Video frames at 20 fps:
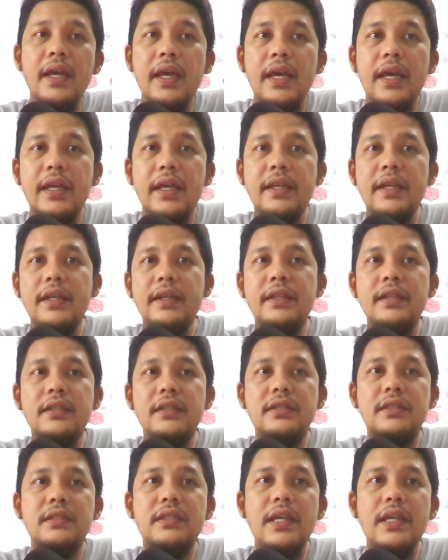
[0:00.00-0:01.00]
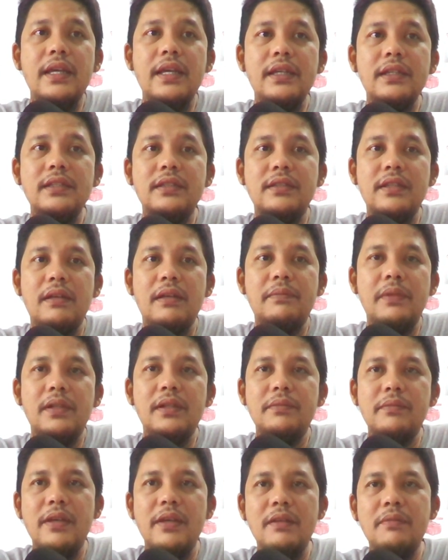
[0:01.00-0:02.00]
And then the second
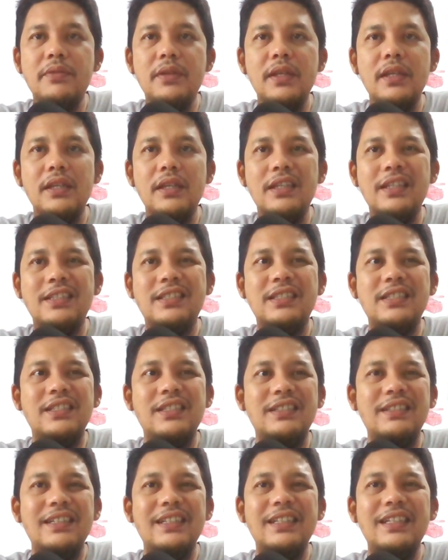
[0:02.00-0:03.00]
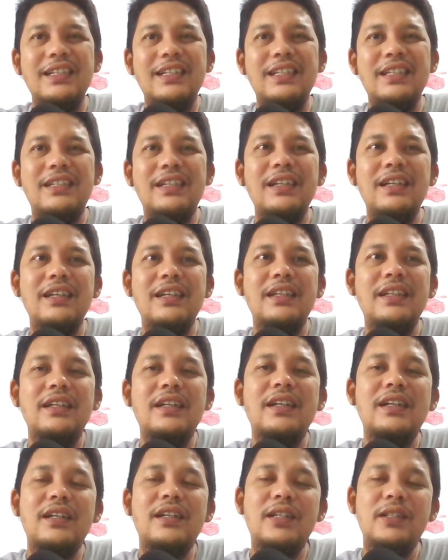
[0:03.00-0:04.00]
example, maybe
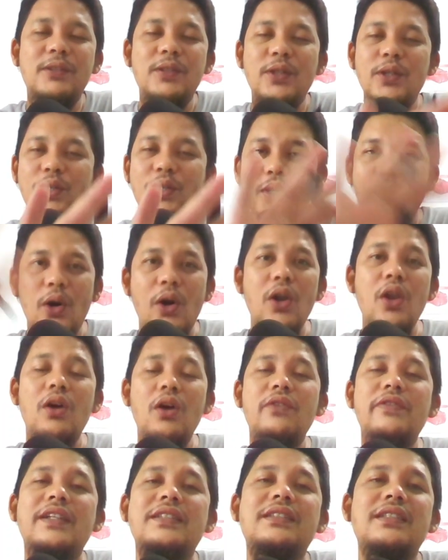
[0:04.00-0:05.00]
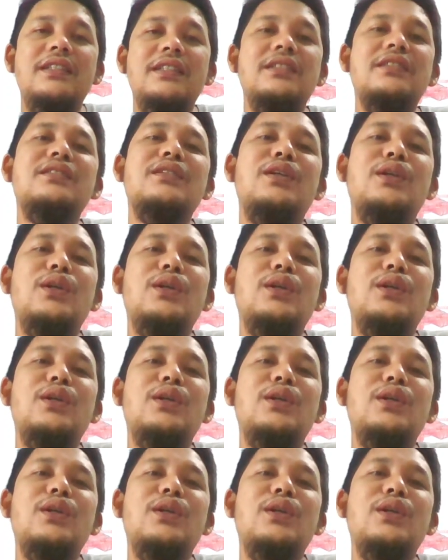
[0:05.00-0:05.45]
all of us is